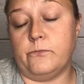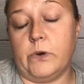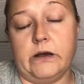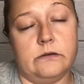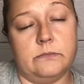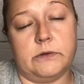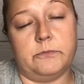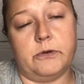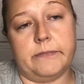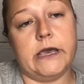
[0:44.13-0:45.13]
going
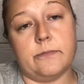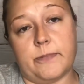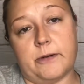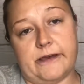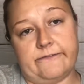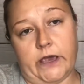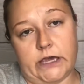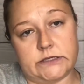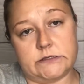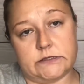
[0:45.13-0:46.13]
to put makeup on my
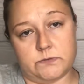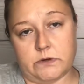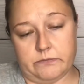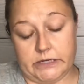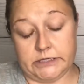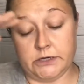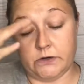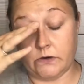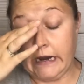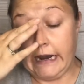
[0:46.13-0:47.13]
face, is what I'm going to
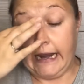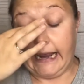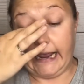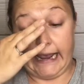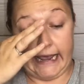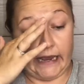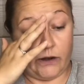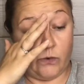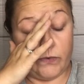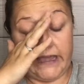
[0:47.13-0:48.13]
do.
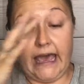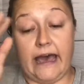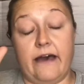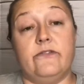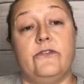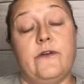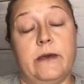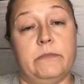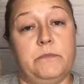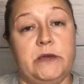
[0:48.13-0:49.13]
And we have
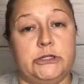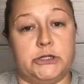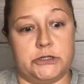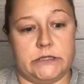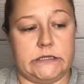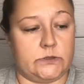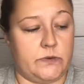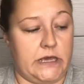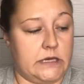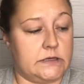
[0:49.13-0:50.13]
family pictures this
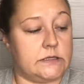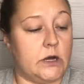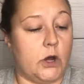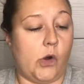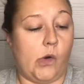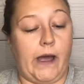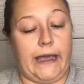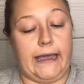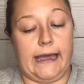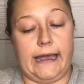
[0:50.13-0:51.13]
week. So
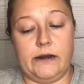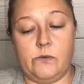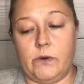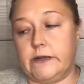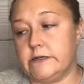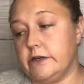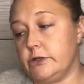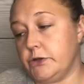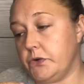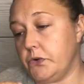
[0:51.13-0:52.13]
I kind of wanted to
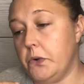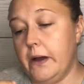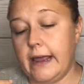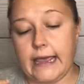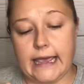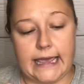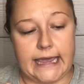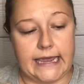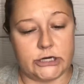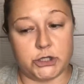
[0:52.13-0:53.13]
do
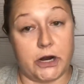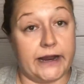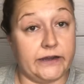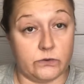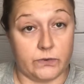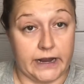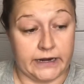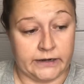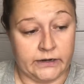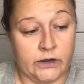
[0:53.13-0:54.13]
a trial
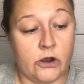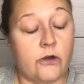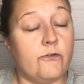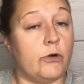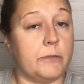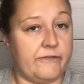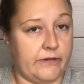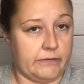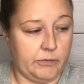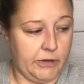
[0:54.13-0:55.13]
run for my
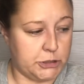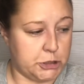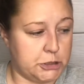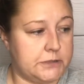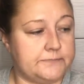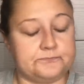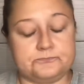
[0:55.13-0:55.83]
family pictures.